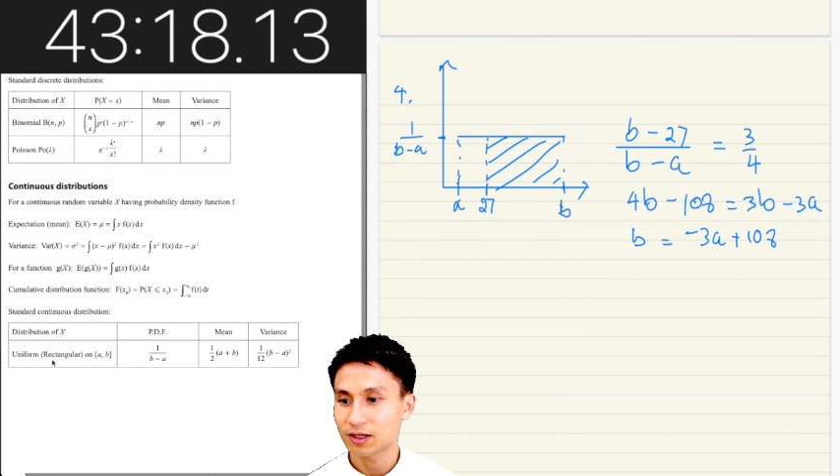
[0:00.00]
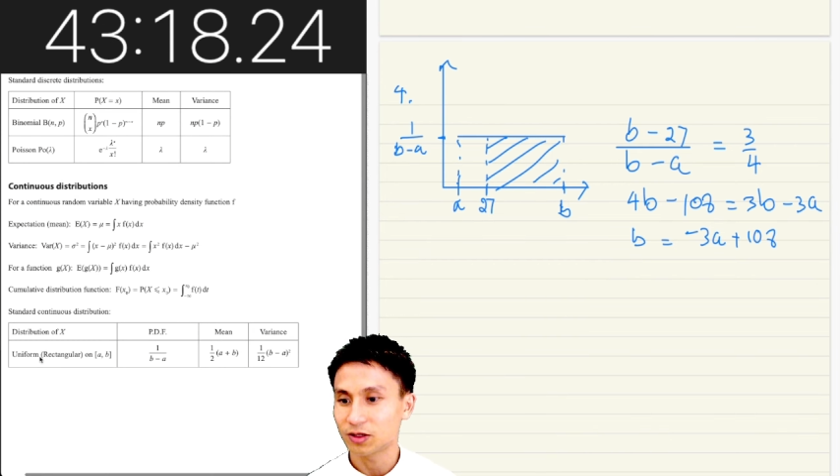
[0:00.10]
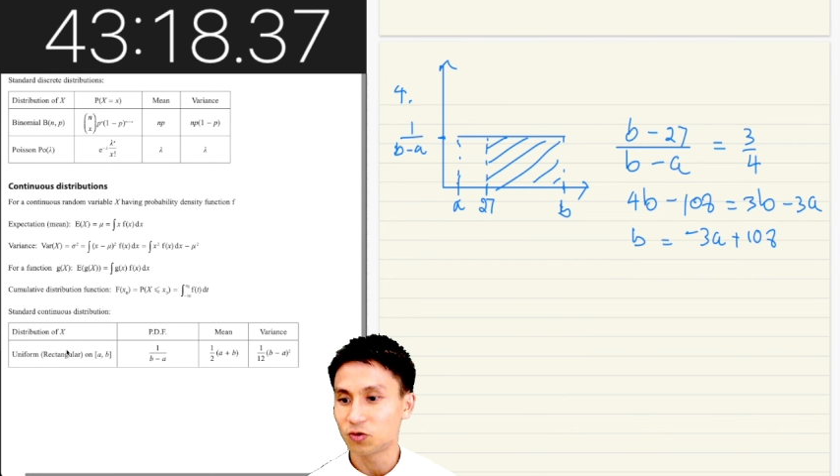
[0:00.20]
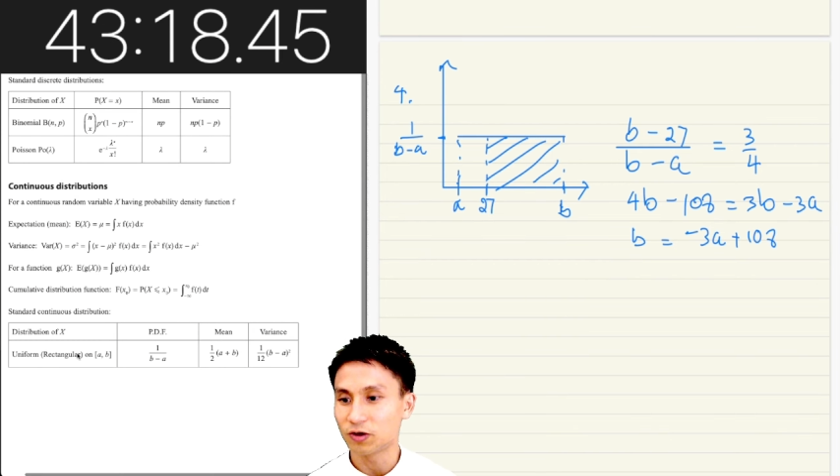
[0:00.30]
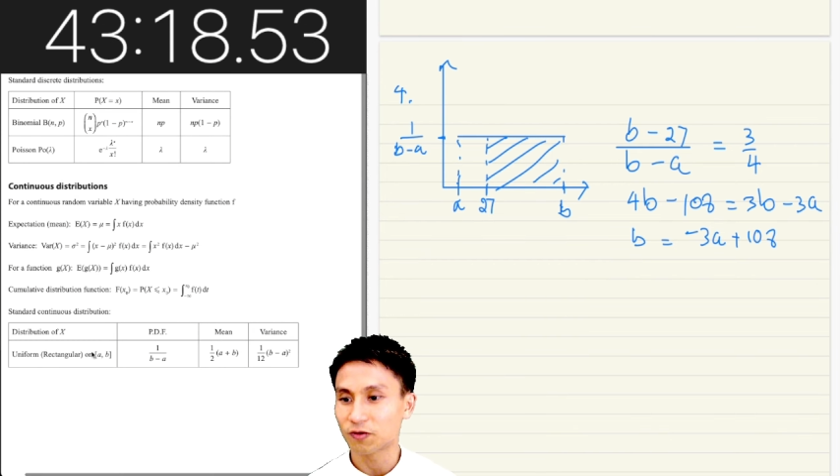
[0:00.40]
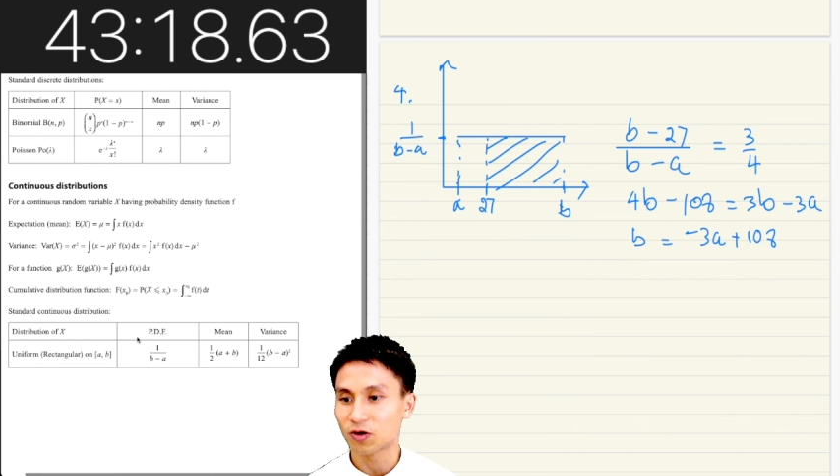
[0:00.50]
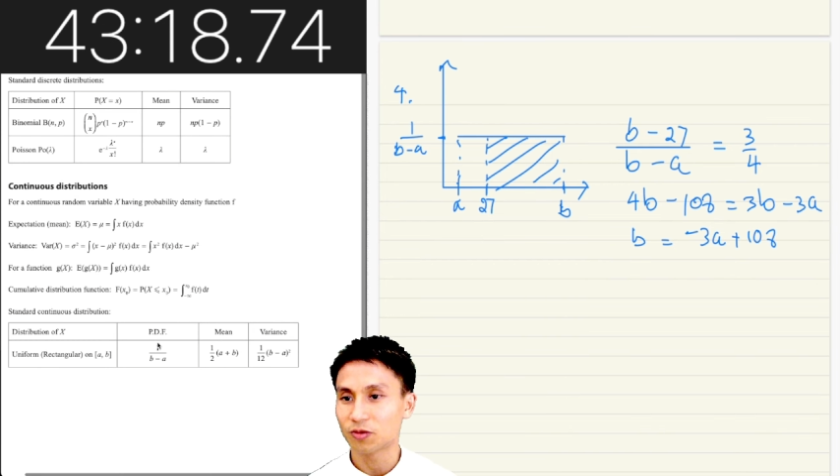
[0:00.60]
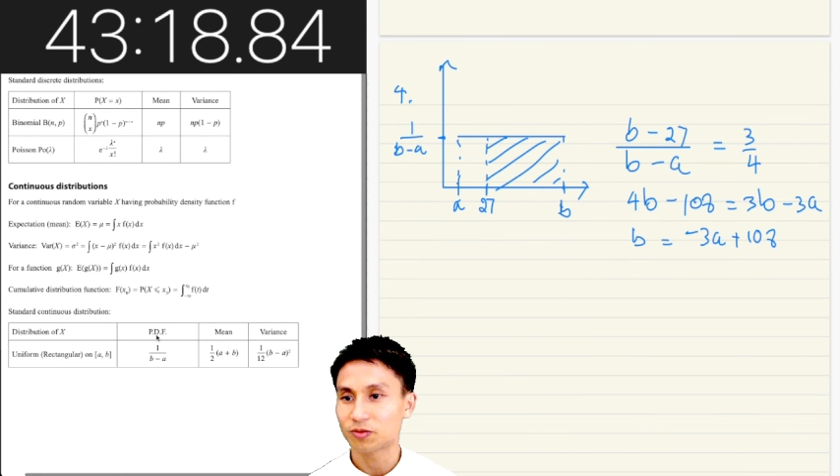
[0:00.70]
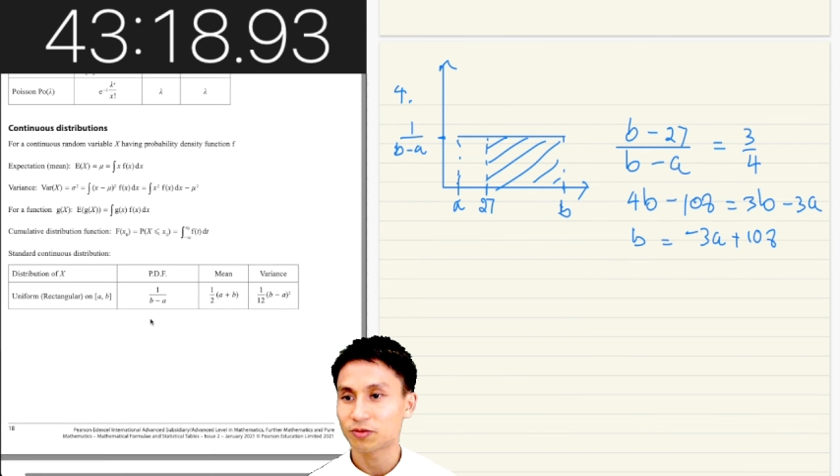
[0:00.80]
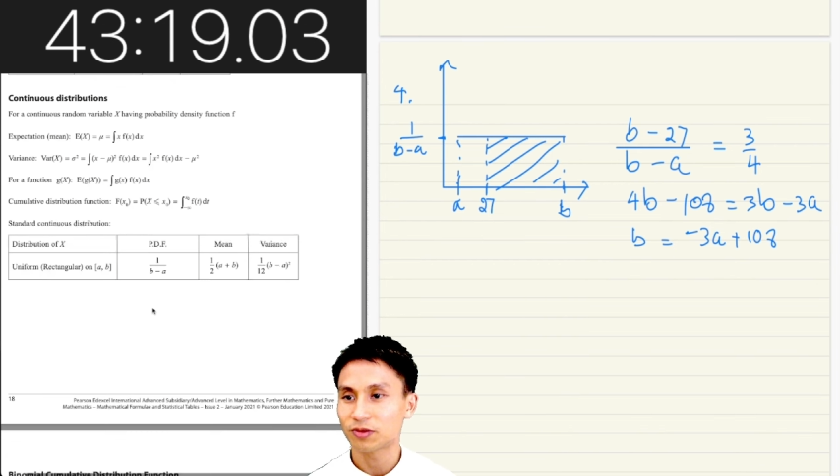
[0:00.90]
uniform